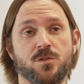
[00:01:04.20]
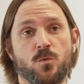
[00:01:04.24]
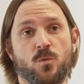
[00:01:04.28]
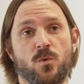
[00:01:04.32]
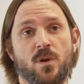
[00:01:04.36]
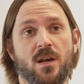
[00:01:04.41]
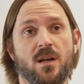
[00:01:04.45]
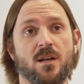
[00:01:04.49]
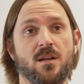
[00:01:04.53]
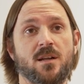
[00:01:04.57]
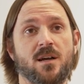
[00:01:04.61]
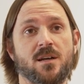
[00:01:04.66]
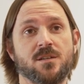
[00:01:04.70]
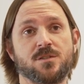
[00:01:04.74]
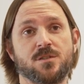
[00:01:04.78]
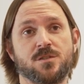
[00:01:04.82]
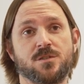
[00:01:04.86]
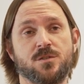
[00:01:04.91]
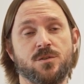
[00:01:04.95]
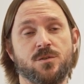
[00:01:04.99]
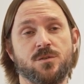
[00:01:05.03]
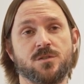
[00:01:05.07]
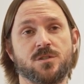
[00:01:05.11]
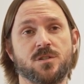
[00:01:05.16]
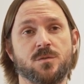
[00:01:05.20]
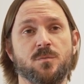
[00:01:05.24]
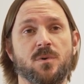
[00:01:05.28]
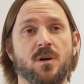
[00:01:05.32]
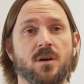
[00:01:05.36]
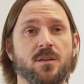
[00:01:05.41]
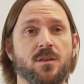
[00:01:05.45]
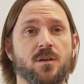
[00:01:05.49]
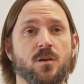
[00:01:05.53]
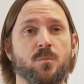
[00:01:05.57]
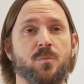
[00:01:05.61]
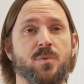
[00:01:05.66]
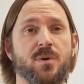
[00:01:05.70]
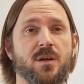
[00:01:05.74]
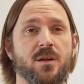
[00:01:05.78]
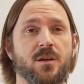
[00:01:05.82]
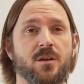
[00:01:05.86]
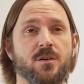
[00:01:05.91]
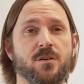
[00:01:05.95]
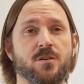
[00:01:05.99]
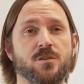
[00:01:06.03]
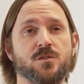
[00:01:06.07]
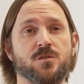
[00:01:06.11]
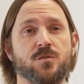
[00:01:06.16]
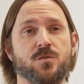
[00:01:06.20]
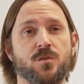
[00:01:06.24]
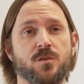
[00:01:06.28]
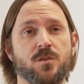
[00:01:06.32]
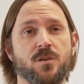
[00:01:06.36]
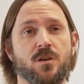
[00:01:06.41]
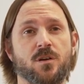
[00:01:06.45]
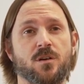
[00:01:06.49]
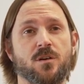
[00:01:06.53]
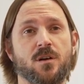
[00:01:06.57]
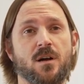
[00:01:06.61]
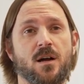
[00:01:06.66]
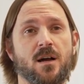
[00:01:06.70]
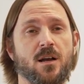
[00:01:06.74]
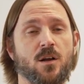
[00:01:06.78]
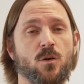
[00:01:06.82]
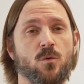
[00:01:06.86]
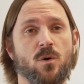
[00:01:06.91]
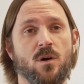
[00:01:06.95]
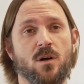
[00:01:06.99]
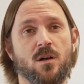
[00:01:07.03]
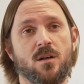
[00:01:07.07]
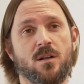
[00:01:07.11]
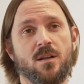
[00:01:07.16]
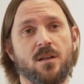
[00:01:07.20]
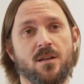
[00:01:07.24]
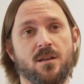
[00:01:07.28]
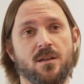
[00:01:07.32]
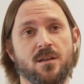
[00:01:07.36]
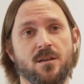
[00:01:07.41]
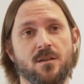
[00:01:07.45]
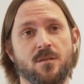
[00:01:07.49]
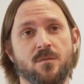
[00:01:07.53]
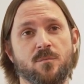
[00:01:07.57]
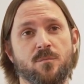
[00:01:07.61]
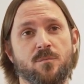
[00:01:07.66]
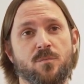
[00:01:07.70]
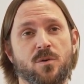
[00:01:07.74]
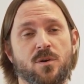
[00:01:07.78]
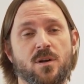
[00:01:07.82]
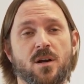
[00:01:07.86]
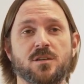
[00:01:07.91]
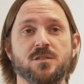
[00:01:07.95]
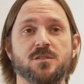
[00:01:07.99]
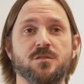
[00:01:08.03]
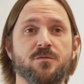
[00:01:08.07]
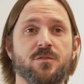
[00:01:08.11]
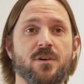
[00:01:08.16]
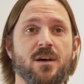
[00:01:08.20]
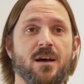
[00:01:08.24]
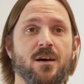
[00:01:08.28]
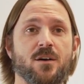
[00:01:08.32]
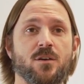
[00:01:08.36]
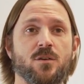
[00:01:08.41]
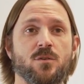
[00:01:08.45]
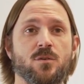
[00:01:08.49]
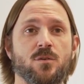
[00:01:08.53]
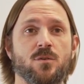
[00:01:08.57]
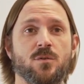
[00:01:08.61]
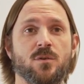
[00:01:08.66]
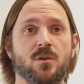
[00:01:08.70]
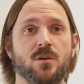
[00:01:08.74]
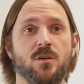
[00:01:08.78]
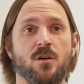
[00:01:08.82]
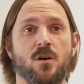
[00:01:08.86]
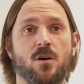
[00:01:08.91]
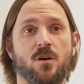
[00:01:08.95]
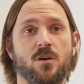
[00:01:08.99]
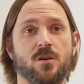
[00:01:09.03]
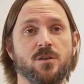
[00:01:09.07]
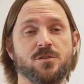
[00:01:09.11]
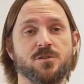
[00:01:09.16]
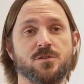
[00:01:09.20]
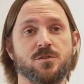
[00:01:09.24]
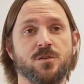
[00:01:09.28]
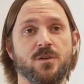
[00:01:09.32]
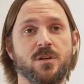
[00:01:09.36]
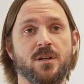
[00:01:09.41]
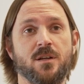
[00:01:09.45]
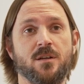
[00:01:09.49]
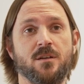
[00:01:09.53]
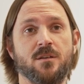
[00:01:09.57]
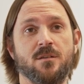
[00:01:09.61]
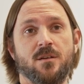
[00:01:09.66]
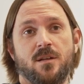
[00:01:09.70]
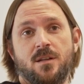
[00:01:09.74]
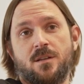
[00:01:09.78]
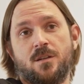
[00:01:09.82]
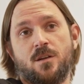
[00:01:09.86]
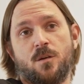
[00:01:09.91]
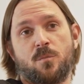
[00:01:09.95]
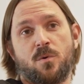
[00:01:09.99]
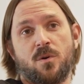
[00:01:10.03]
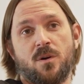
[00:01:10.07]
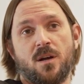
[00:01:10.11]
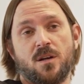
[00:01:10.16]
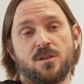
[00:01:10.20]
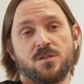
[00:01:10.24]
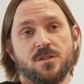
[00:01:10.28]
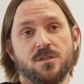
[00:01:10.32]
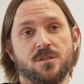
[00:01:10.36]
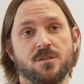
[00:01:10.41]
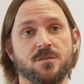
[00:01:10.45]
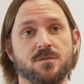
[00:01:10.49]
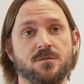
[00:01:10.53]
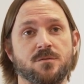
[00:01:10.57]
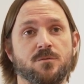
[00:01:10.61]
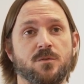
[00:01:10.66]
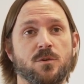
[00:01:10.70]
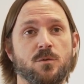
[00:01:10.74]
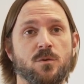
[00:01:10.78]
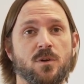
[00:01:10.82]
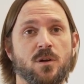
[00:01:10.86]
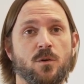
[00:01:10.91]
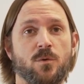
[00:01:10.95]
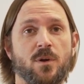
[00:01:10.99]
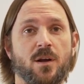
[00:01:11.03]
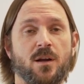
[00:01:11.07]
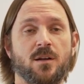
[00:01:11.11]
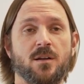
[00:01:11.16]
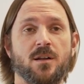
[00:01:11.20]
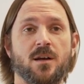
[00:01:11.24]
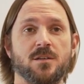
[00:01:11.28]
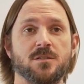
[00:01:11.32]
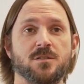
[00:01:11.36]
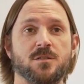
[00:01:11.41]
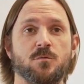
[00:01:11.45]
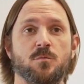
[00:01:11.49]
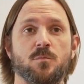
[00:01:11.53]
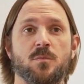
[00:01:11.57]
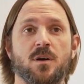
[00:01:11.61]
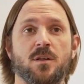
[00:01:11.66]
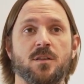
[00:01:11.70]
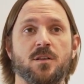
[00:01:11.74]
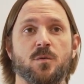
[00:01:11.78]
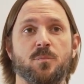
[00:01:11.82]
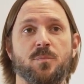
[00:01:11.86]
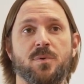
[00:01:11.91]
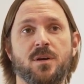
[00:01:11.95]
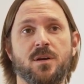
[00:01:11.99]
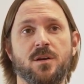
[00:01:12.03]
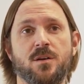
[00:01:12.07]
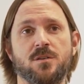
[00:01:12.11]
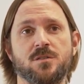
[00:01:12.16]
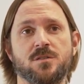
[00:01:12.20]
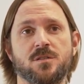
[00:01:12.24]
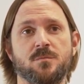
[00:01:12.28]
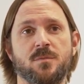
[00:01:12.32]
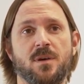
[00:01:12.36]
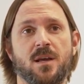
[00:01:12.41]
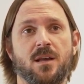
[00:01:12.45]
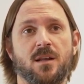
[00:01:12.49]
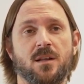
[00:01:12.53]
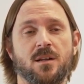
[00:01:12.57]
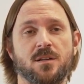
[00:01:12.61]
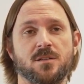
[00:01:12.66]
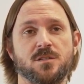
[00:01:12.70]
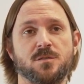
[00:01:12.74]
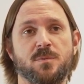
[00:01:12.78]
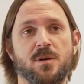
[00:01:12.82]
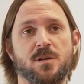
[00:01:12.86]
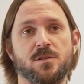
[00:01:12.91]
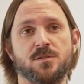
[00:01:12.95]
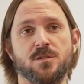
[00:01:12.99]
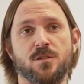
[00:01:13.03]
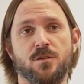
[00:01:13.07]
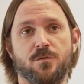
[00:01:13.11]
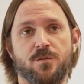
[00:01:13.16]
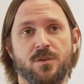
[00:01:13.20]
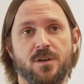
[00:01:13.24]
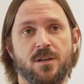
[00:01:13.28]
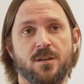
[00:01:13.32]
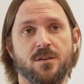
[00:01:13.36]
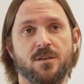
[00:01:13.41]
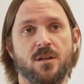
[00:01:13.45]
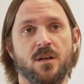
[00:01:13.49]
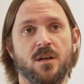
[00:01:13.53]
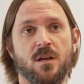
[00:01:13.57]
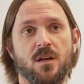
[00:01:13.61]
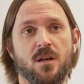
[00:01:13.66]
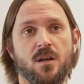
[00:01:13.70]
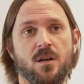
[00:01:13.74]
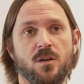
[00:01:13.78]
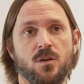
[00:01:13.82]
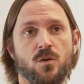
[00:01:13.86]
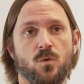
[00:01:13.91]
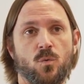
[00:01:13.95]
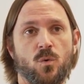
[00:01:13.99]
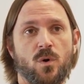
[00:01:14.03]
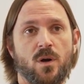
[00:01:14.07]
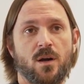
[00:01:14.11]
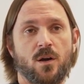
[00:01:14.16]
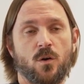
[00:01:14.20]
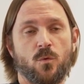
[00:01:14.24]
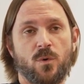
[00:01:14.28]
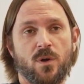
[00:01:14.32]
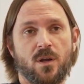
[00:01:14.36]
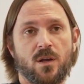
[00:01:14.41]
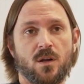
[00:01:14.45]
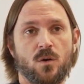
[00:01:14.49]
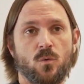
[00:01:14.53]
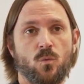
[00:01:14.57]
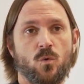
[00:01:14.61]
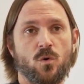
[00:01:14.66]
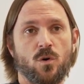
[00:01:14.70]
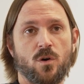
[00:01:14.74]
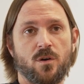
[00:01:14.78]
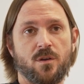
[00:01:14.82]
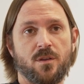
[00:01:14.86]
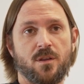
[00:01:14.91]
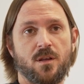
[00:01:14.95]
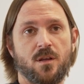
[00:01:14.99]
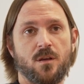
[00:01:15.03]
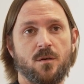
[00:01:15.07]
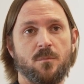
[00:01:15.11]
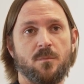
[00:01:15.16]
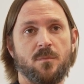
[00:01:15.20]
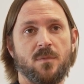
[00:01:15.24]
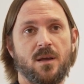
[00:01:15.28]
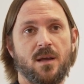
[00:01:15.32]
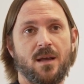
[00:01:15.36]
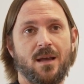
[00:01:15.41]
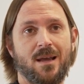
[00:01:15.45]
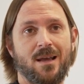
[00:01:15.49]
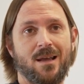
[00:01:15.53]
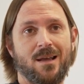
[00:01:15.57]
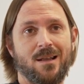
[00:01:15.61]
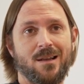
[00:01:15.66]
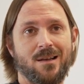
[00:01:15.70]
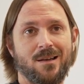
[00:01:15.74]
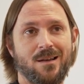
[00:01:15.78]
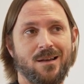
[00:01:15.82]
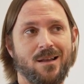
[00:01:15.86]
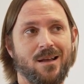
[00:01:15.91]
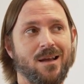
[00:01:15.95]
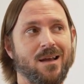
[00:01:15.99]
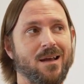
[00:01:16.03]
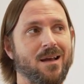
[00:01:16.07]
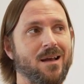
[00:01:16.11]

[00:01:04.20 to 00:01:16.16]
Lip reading: to recognize the students among their peers for their high quality and production value and artistry in their productions. We want to recognize them among their peers and make it a special event where we can award them and